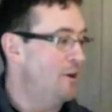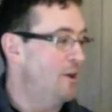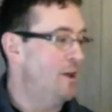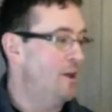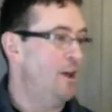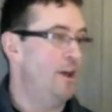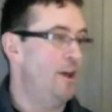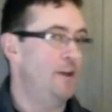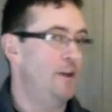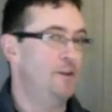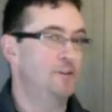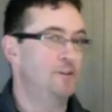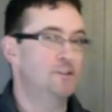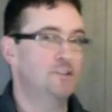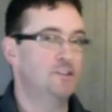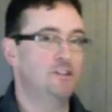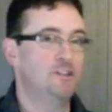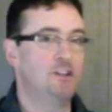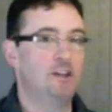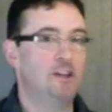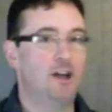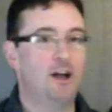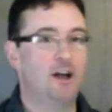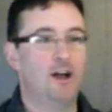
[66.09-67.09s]
And you'll
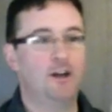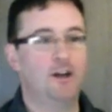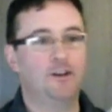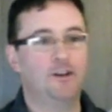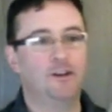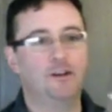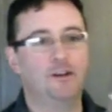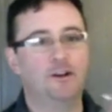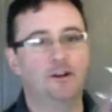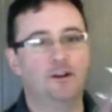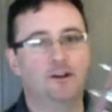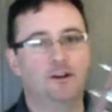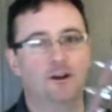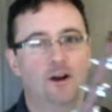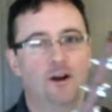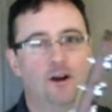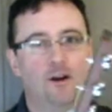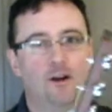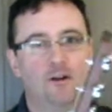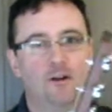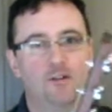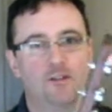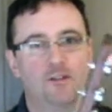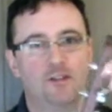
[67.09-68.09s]
see on here
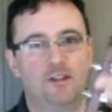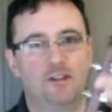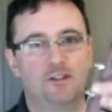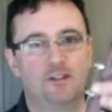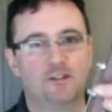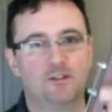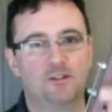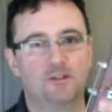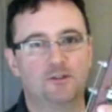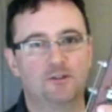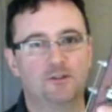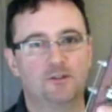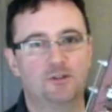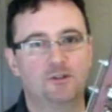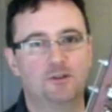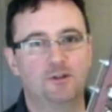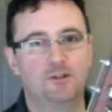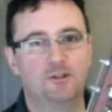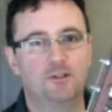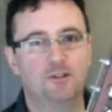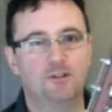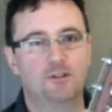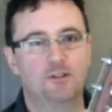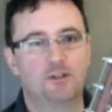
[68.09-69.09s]
are these little
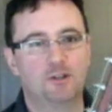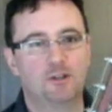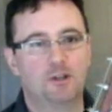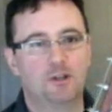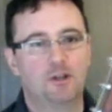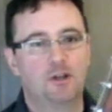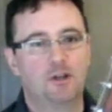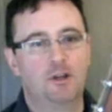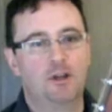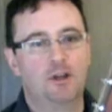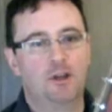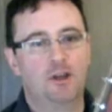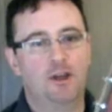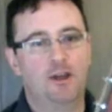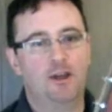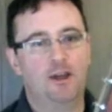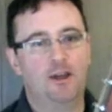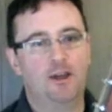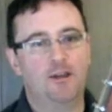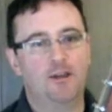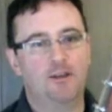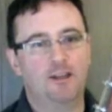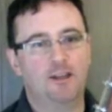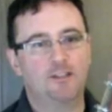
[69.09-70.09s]
tuners,
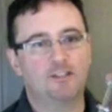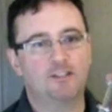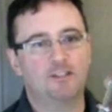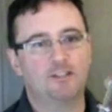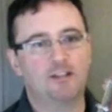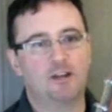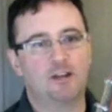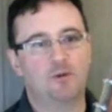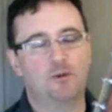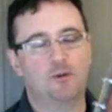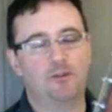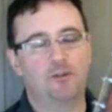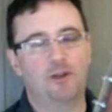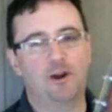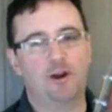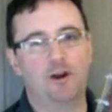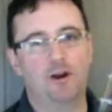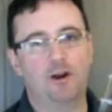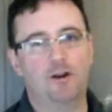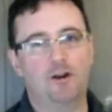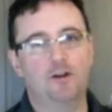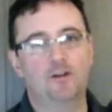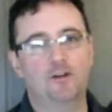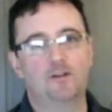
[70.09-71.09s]
and that's exactly what they
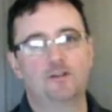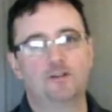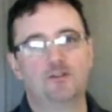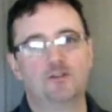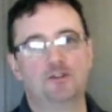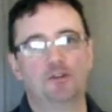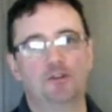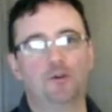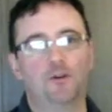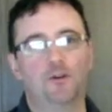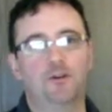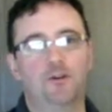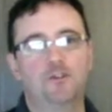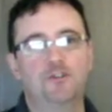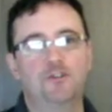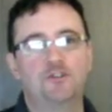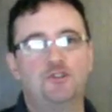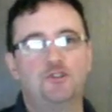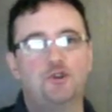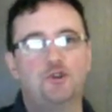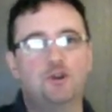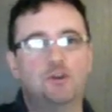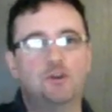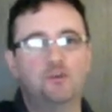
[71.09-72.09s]
are. Tuners,
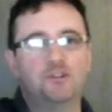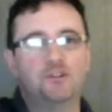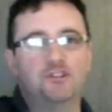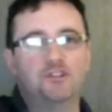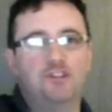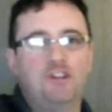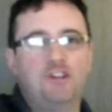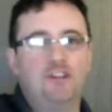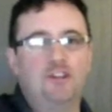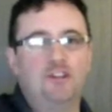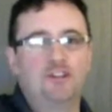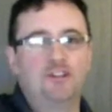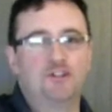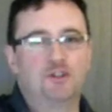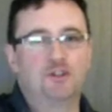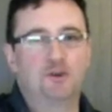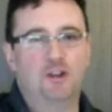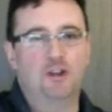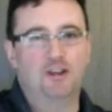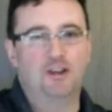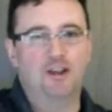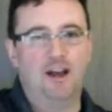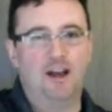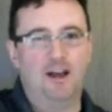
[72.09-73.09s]
tuning machines,
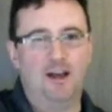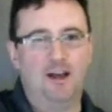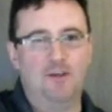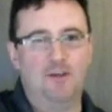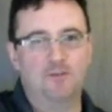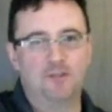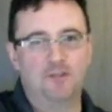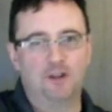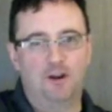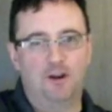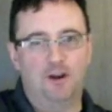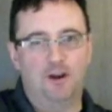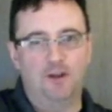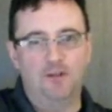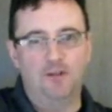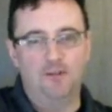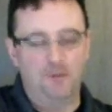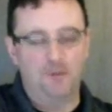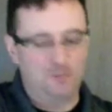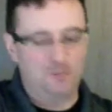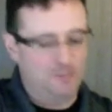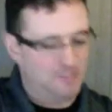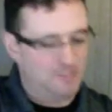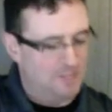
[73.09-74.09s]
tuning knobs, all of
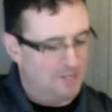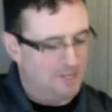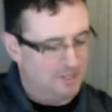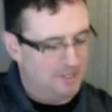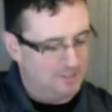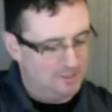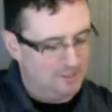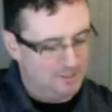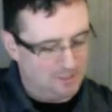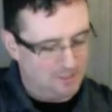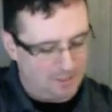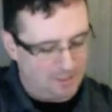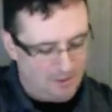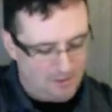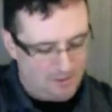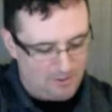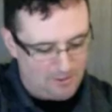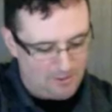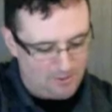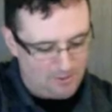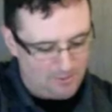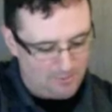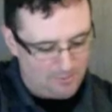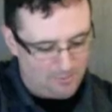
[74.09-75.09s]
those things
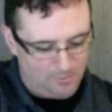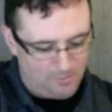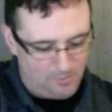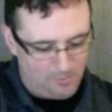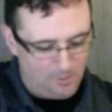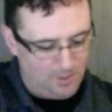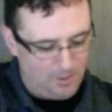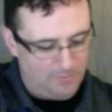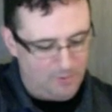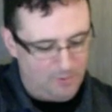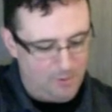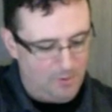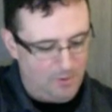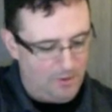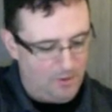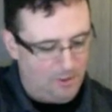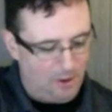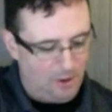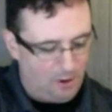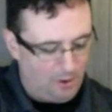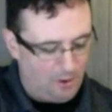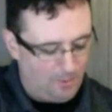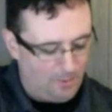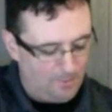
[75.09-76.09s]
are whatever you want to
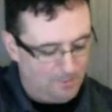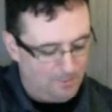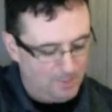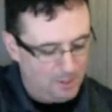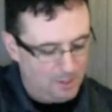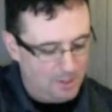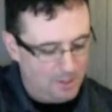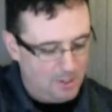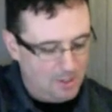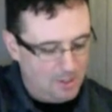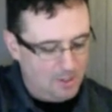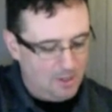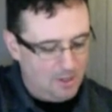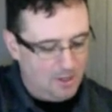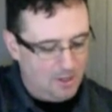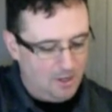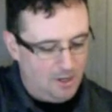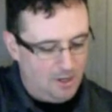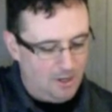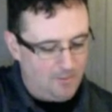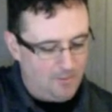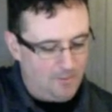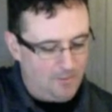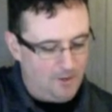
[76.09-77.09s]
call
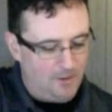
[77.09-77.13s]
them.